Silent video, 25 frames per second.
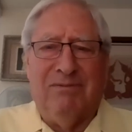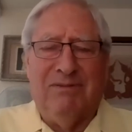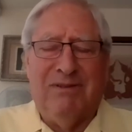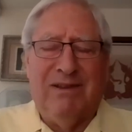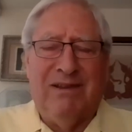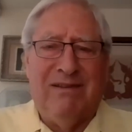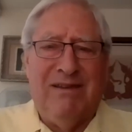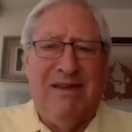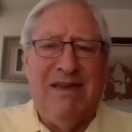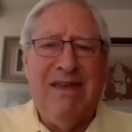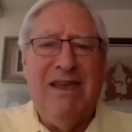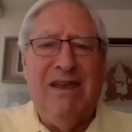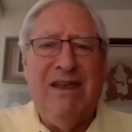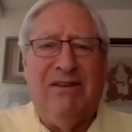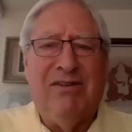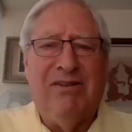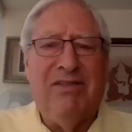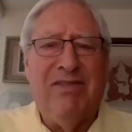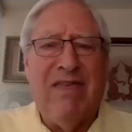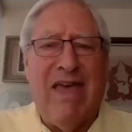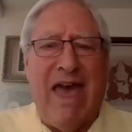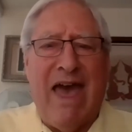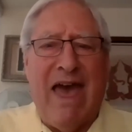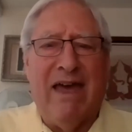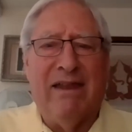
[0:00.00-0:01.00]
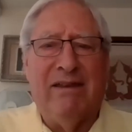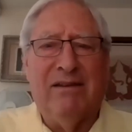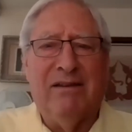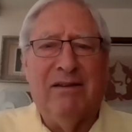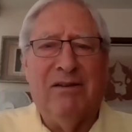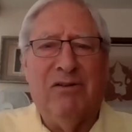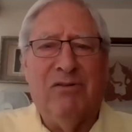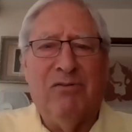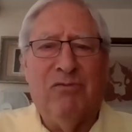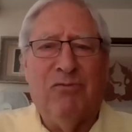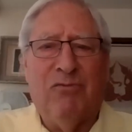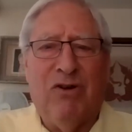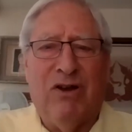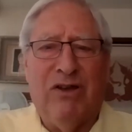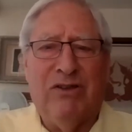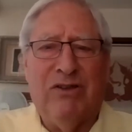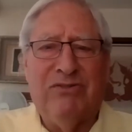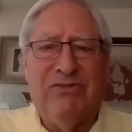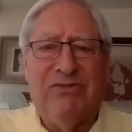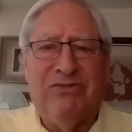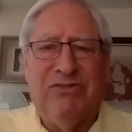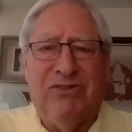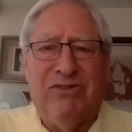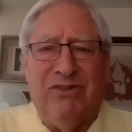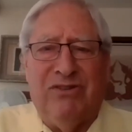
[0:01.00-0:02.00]
key to that
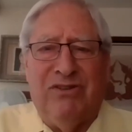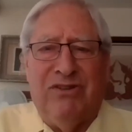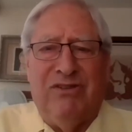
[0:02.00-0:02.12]
was